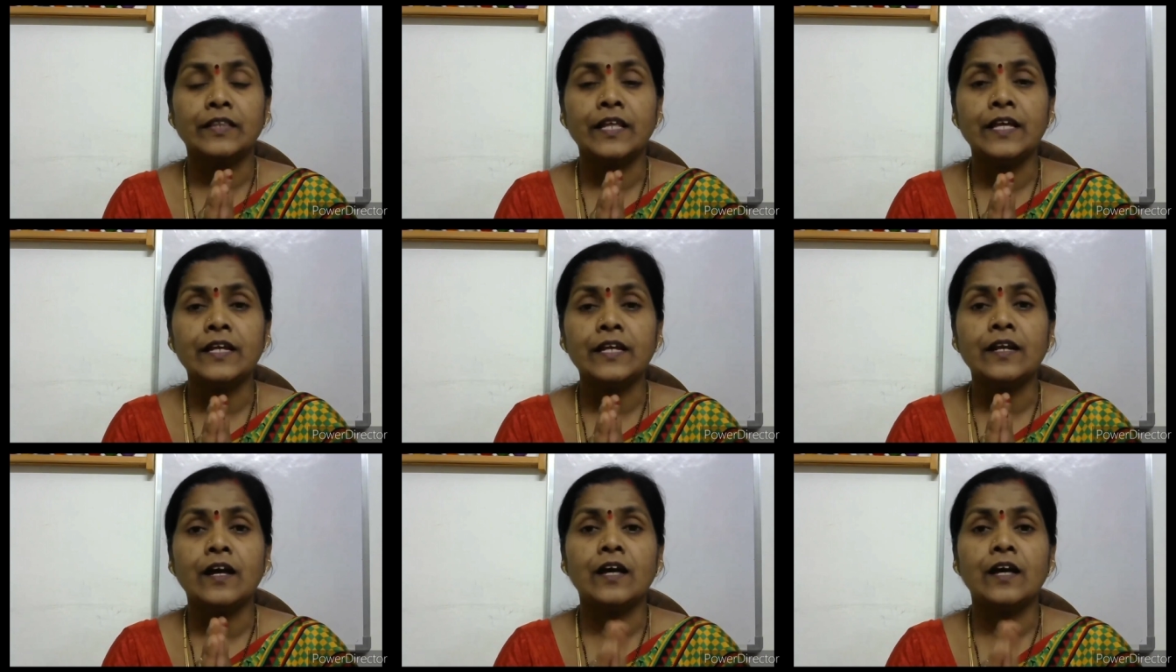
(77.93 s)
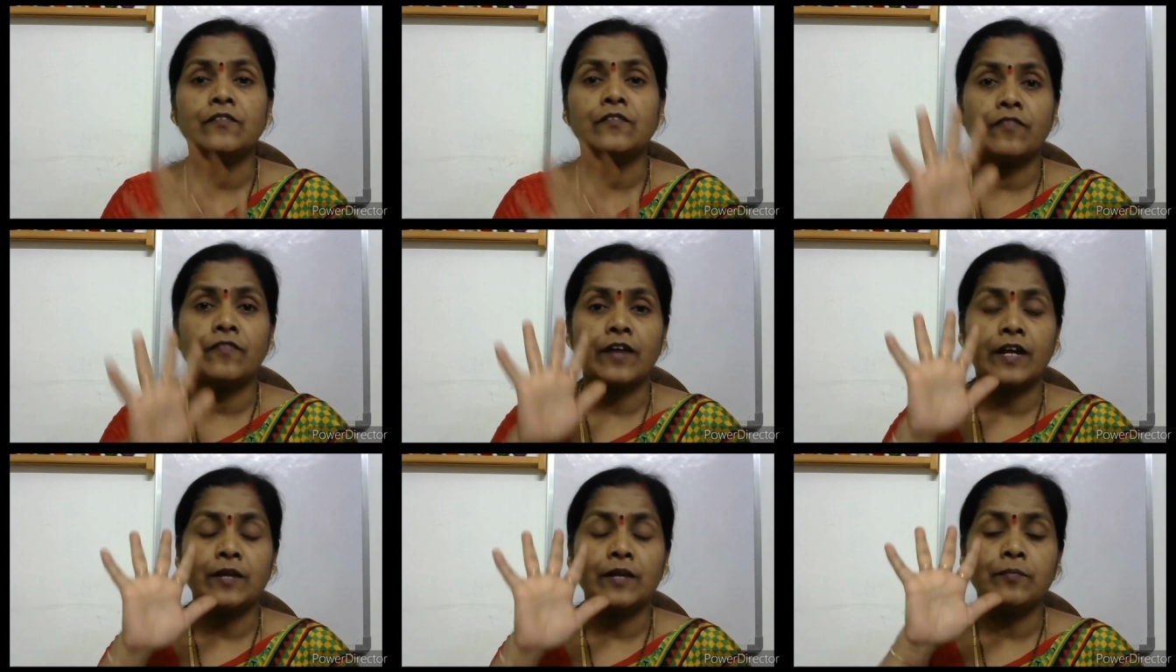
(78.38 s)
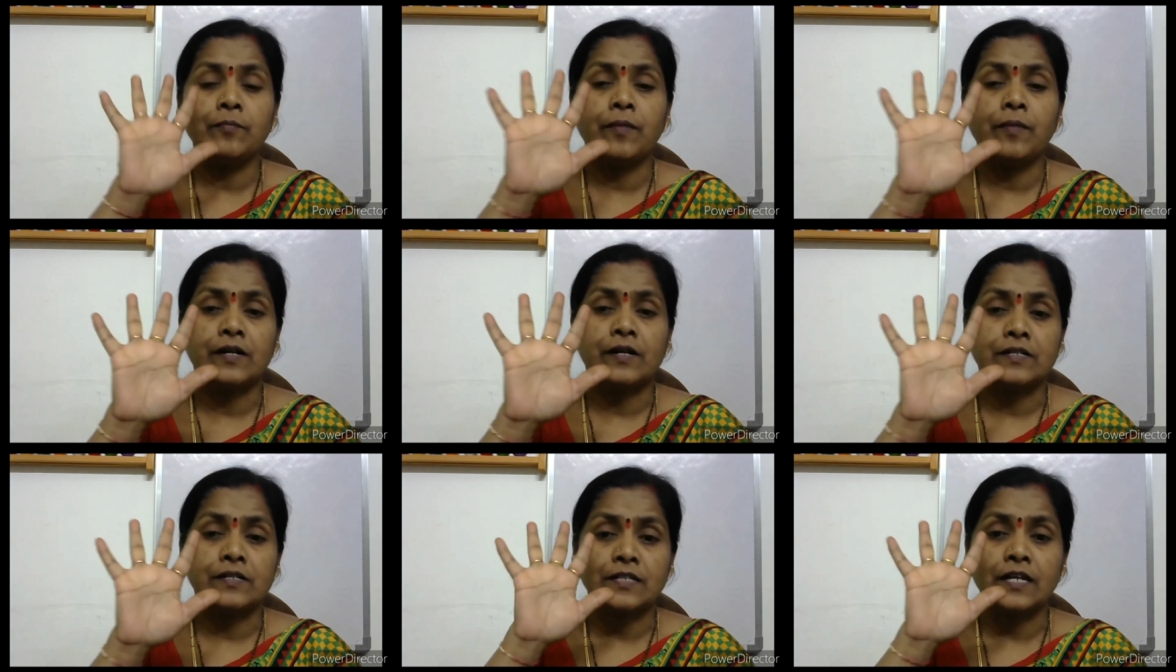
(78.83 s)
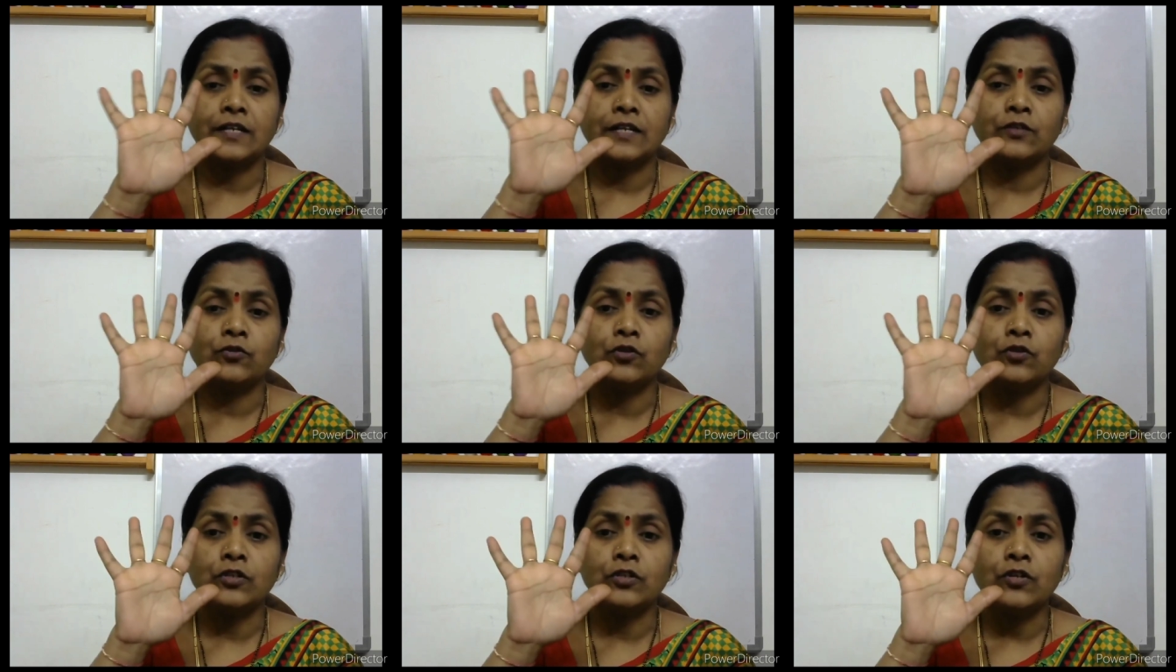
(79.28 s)
there are five parts i
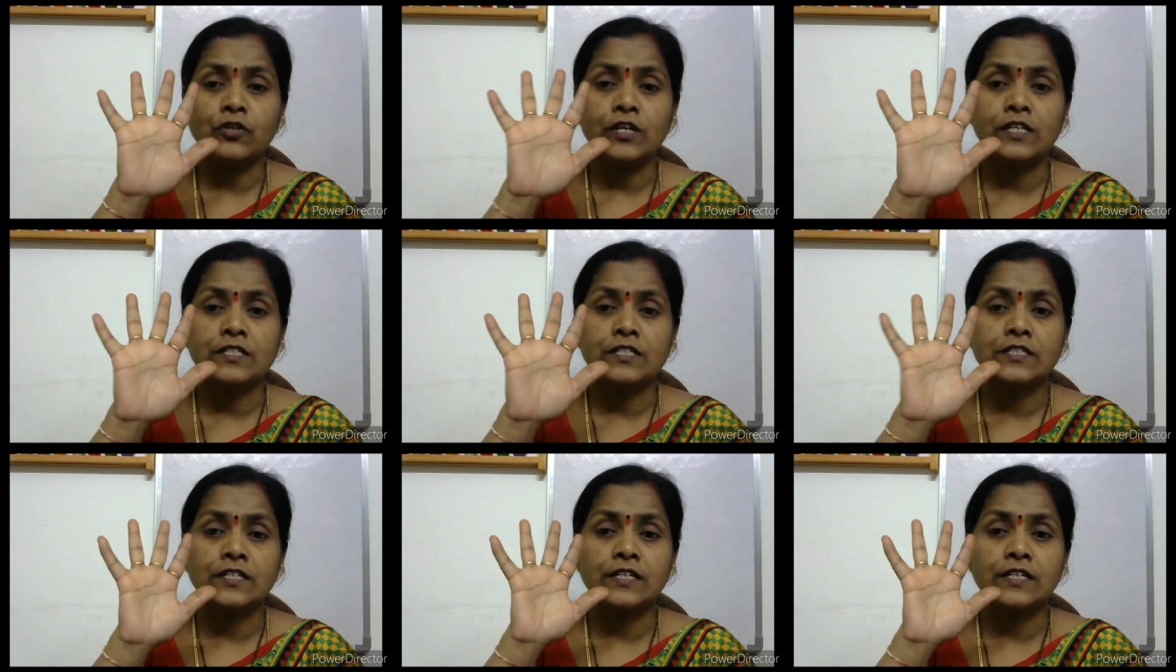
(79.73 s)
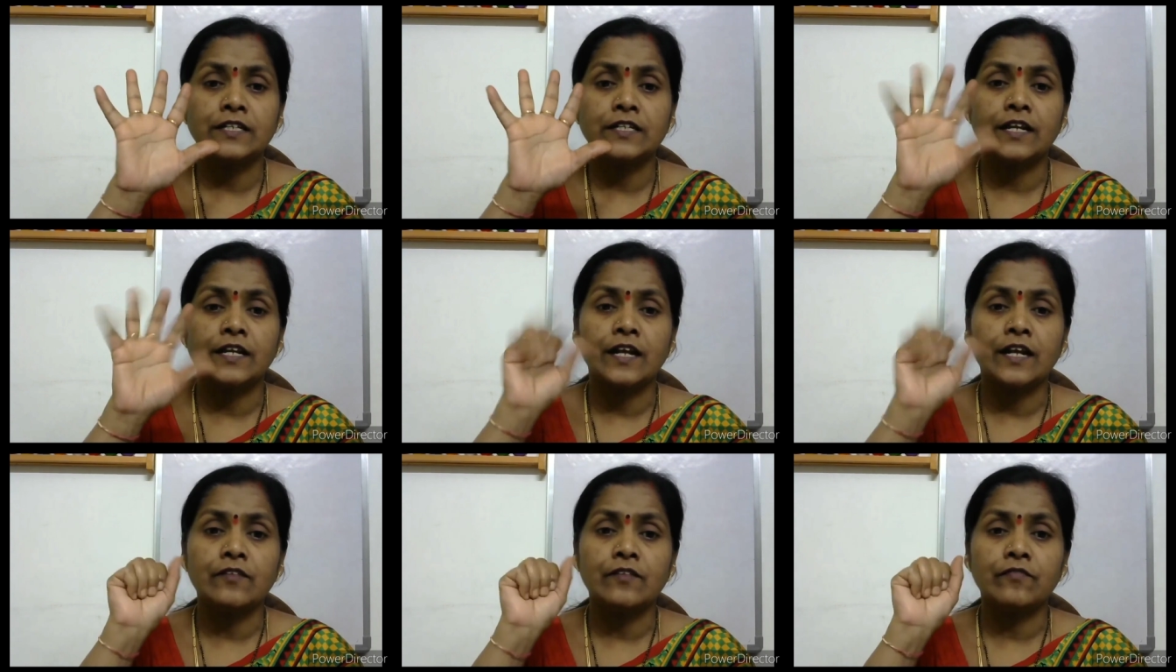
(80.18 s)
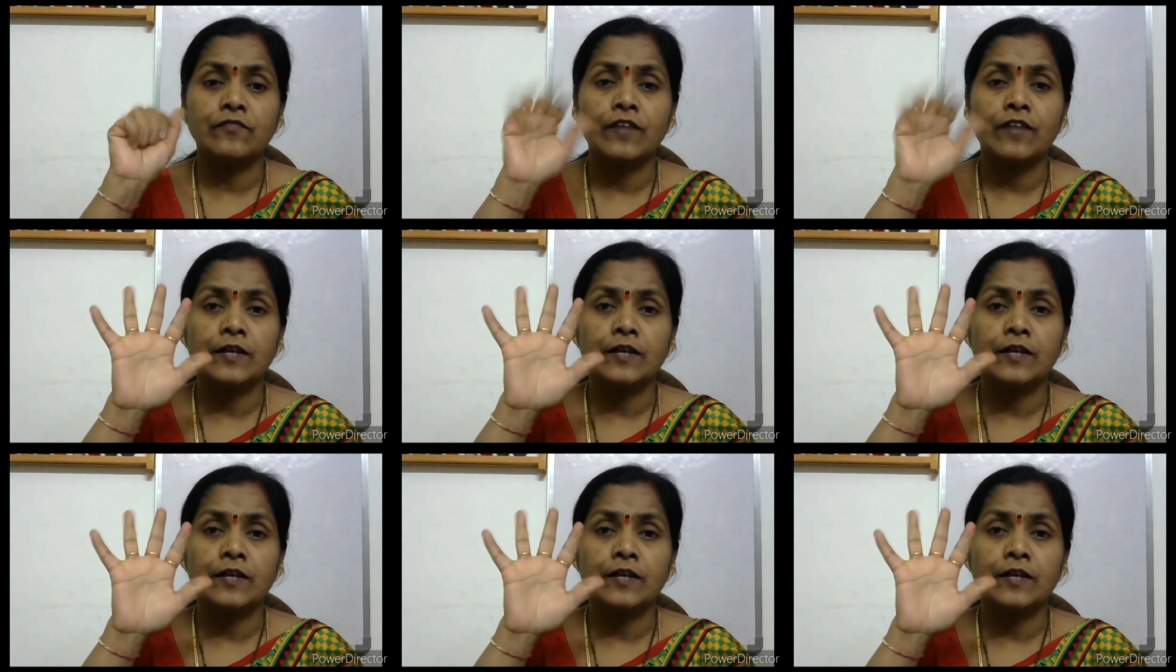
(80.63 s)
told you know yesterday there are